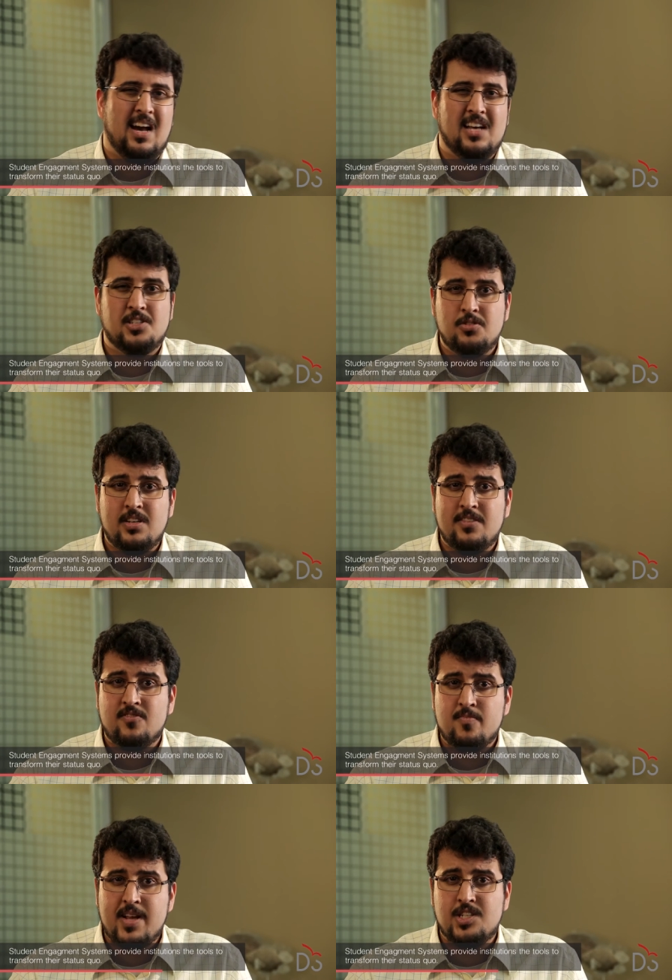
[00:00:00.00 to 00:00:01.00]
A student
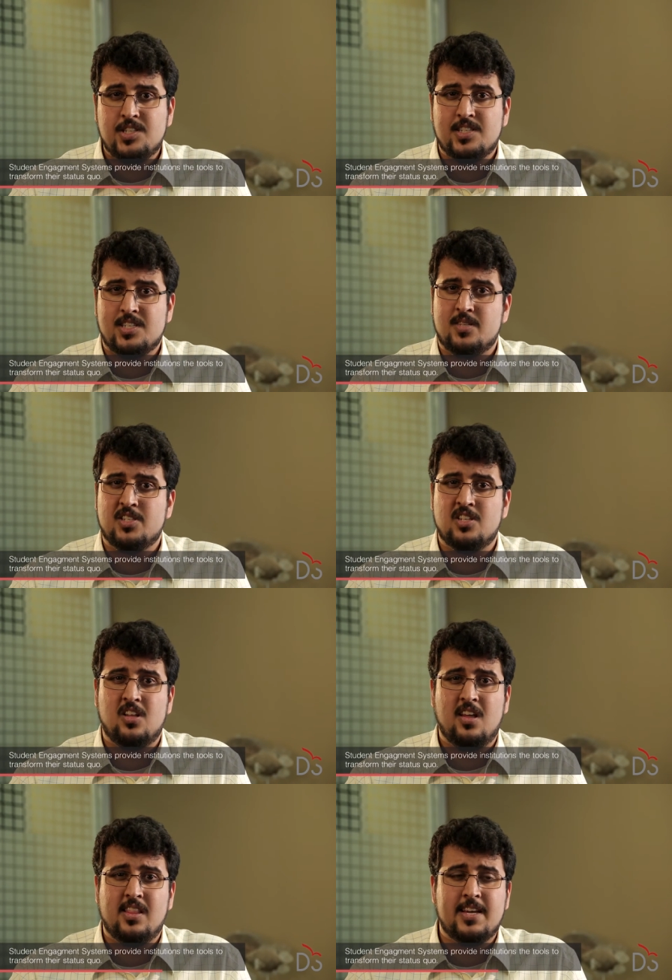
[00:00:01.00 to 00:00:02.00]
information system is a
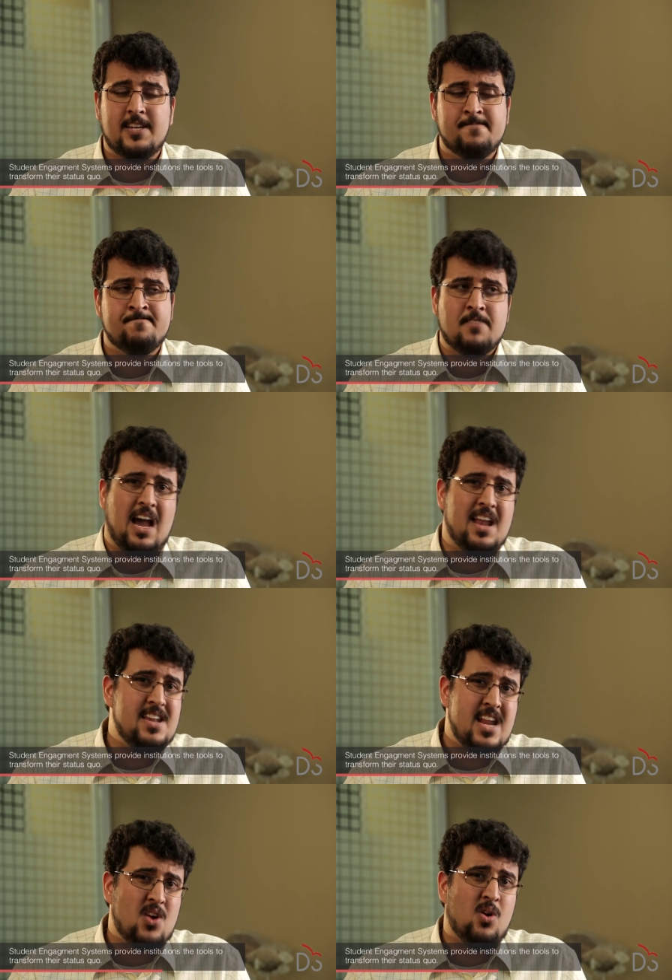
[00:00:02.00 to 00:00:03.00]
lot like a
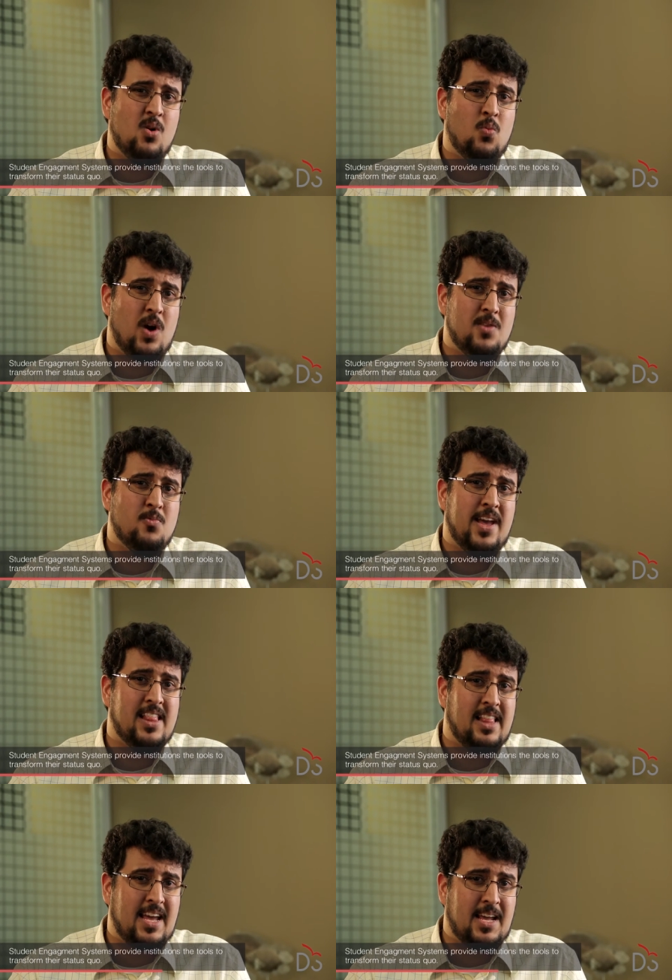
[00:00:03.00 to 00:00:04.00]
narrow one-way
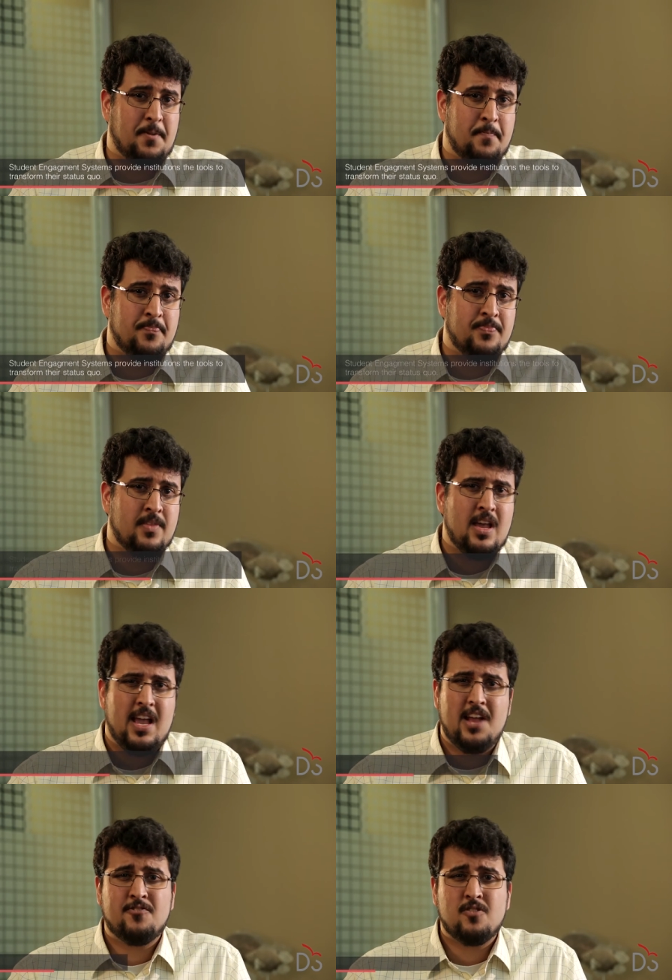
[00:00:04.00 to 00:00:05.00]
lane.
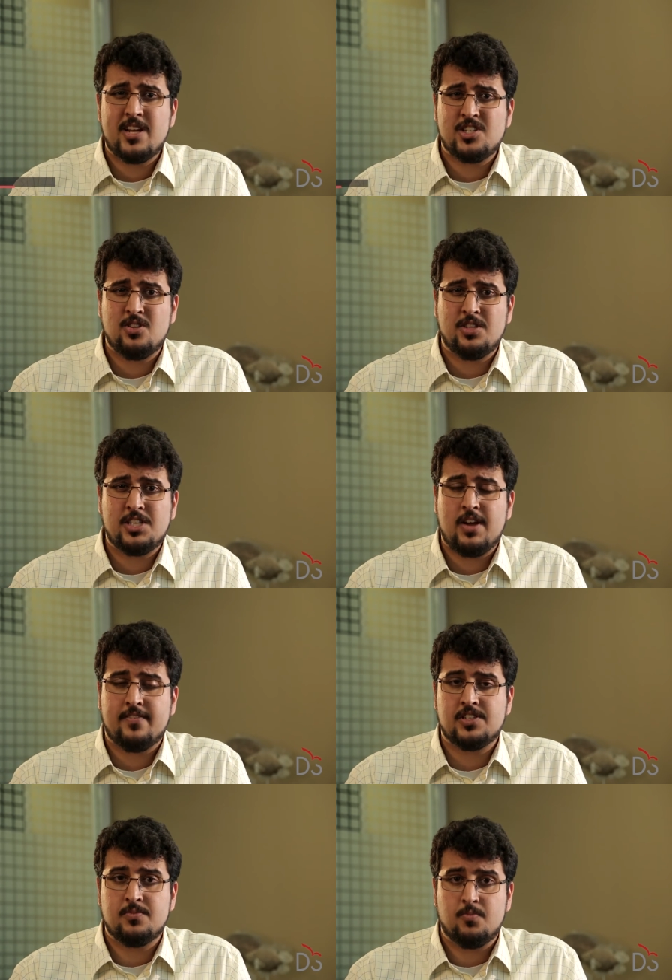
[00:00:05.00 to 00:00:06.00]
Information only
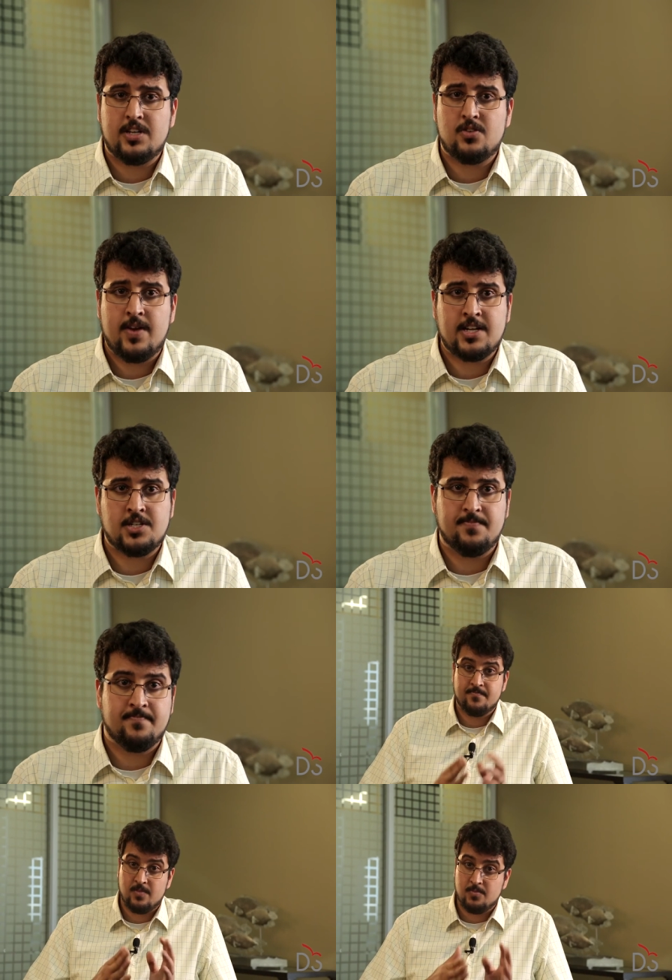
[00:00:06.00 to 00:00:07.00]
travels in one direction,
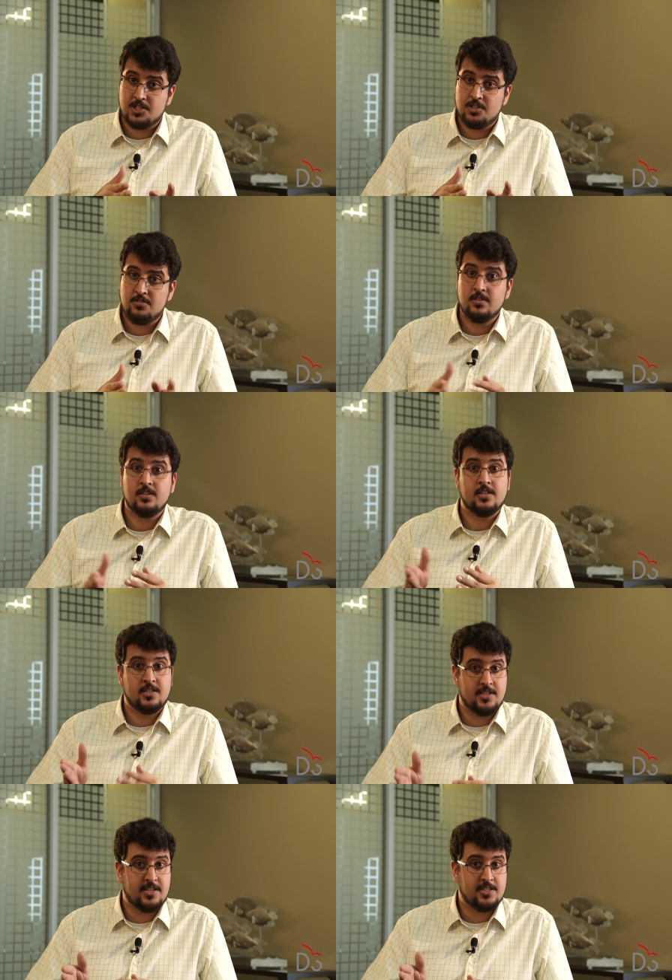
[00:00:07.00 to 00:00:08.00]
from the student
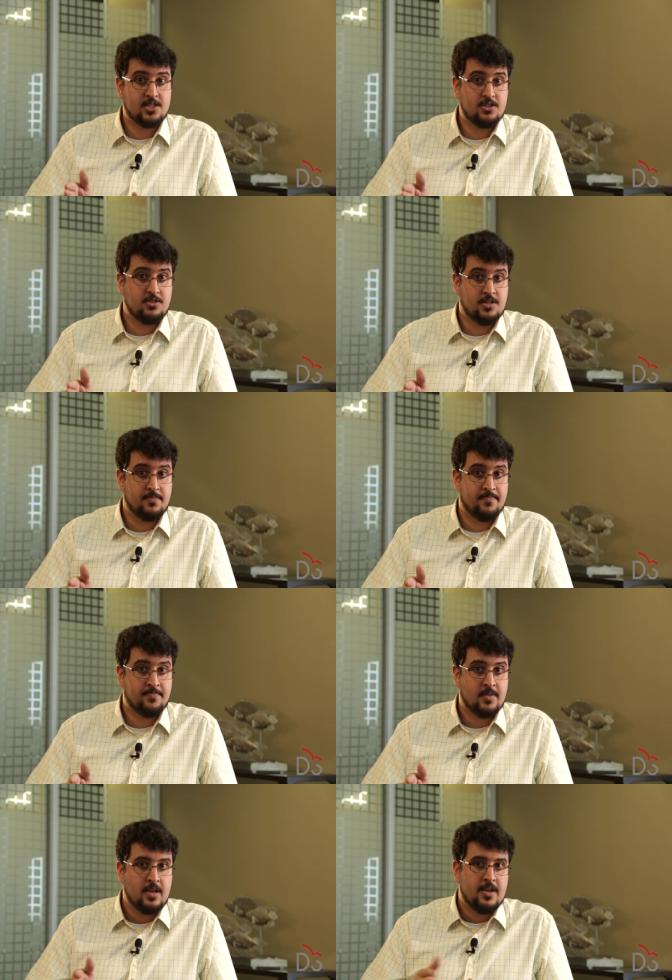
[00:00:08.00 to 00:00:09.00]
to the institution.
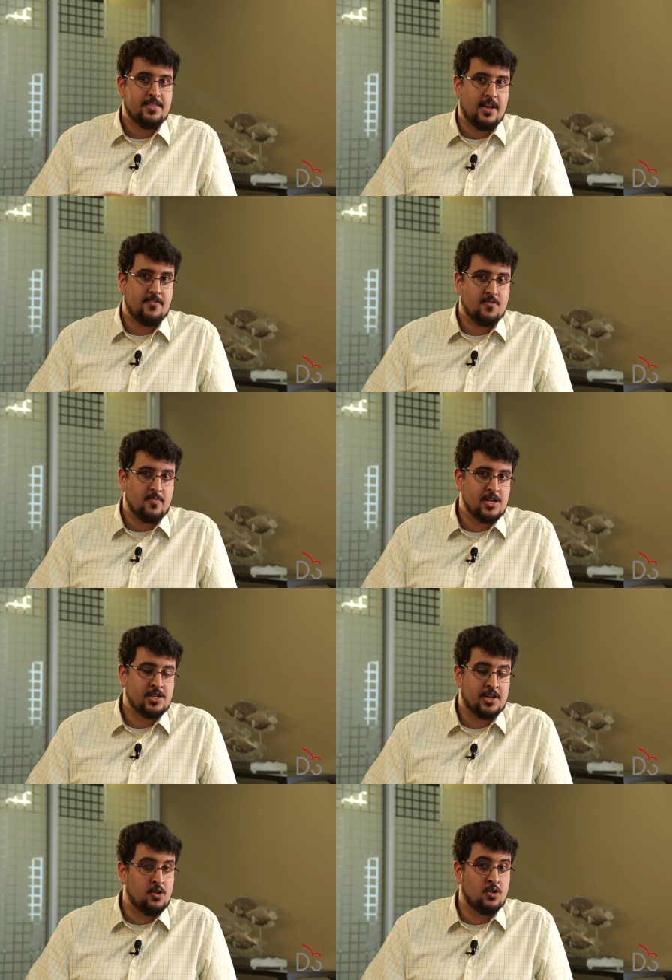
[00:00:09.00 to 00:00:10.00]
That
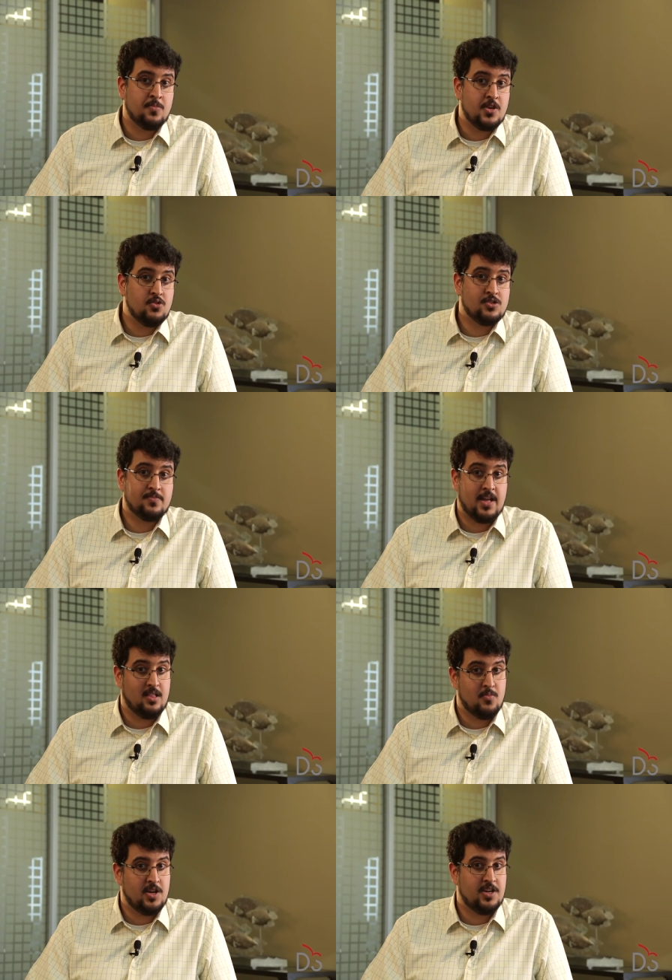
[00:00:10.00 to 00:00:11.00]
information can only be used by a
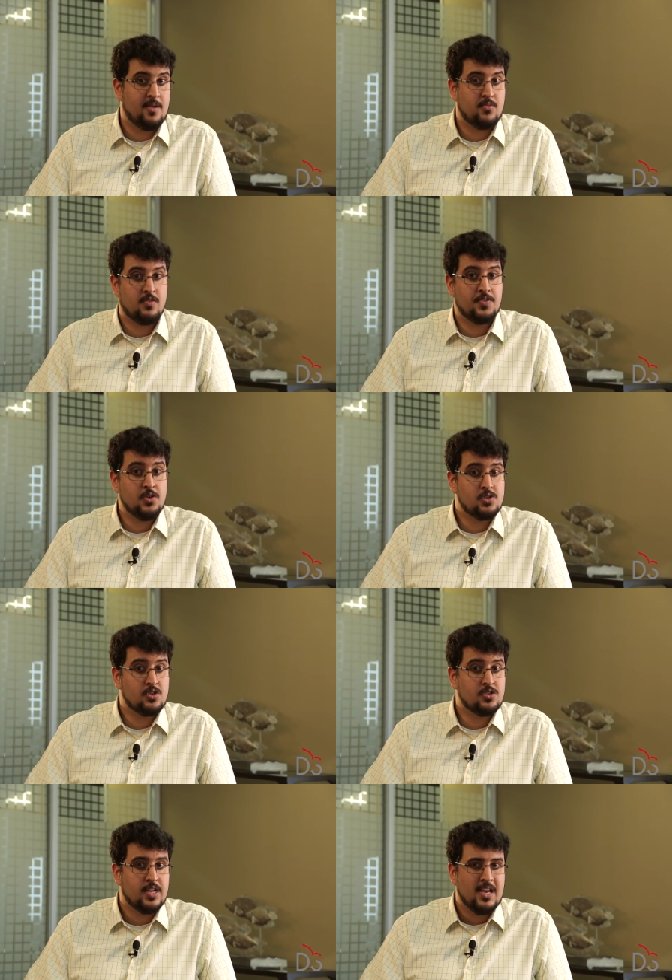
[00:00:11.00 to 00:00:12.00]
limited number of
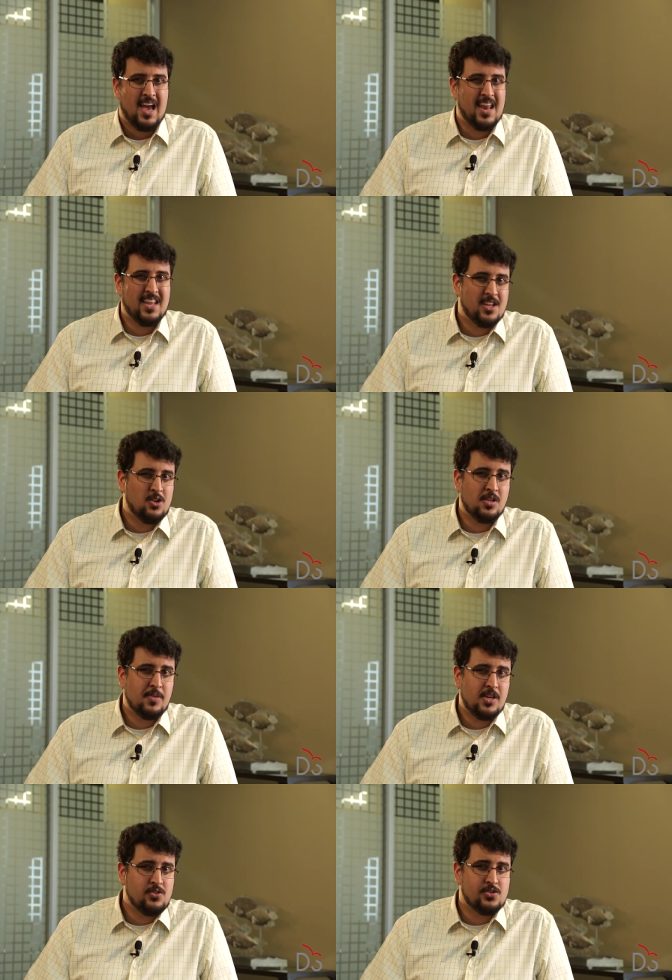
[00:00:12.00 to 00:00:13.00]
users, and it can only
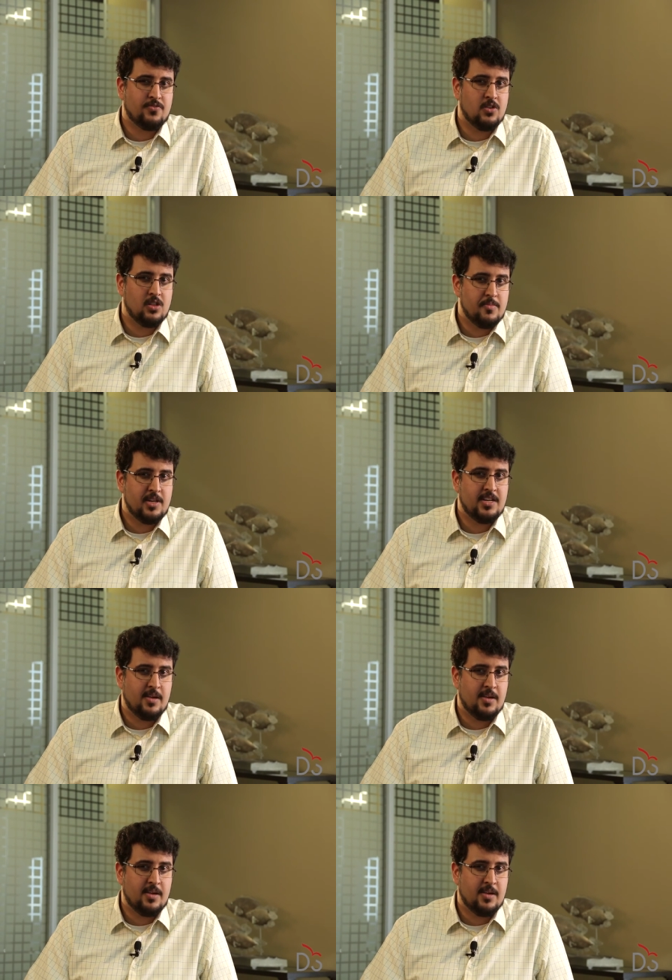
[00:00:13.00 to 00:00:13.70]
be used for a limited